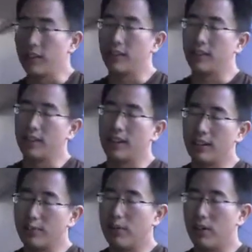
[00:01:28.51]
And the
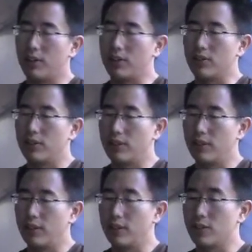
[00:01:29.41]
other part
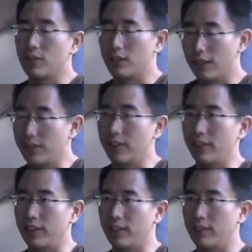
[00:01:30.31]
is
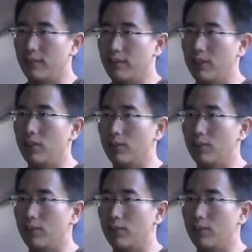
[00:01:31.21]
definitely you